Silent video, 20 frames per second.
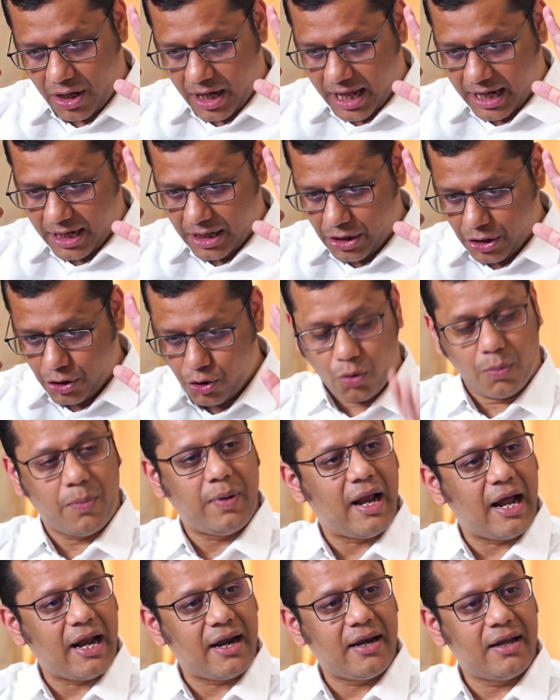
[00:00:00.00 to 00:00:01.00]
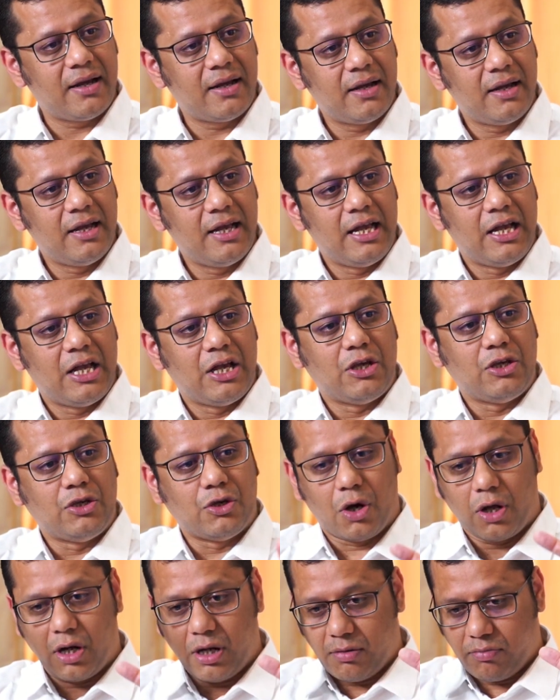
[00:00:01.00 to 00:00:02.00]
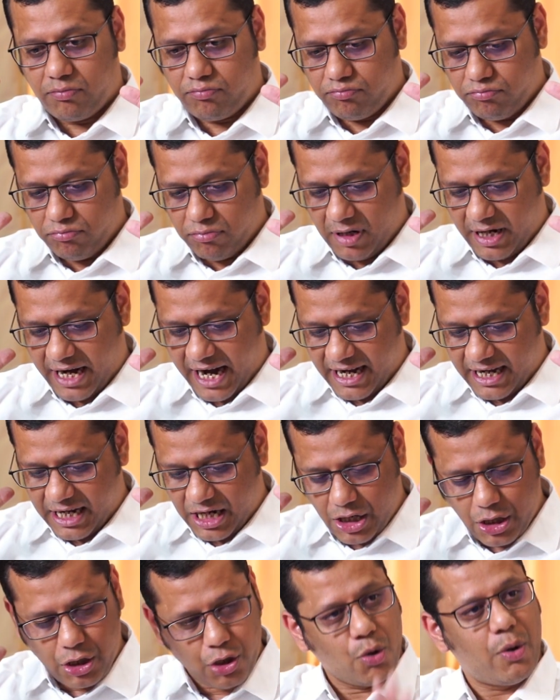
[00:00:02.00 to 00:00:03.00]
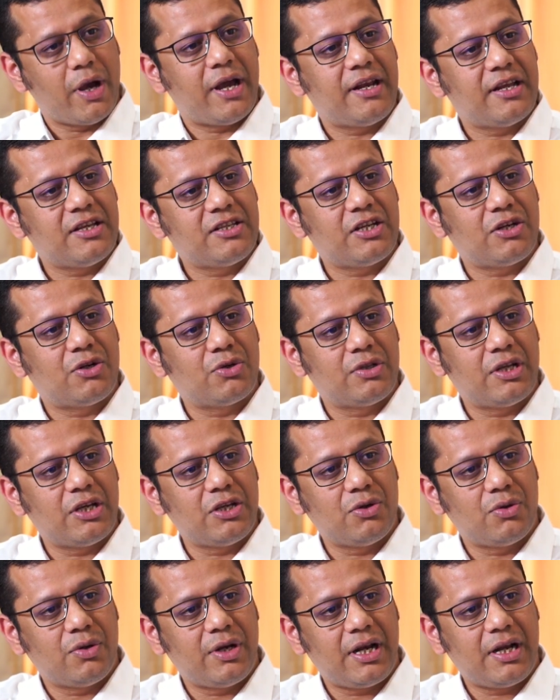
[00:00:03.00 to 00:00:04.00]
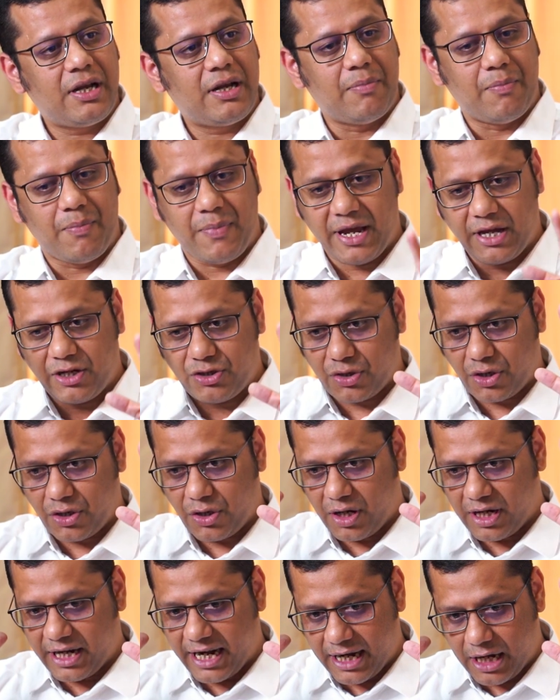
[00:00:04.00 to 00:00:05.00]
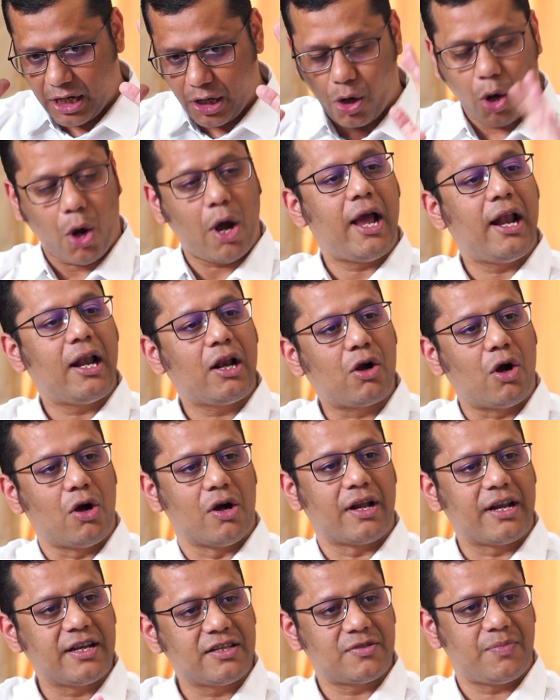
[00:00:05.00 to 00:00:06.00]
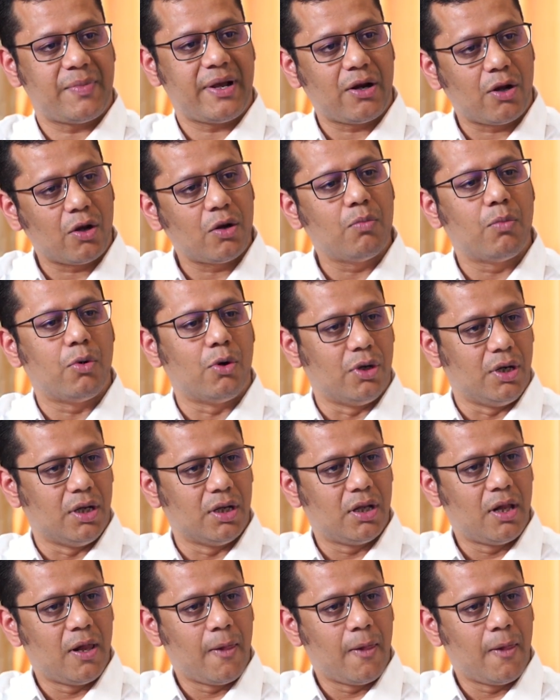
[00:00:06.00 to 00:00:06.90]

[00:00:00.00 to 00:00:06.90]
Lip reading: all are new blood, you all get in new energy to the unit, make sure you all get loyal congressmen on board.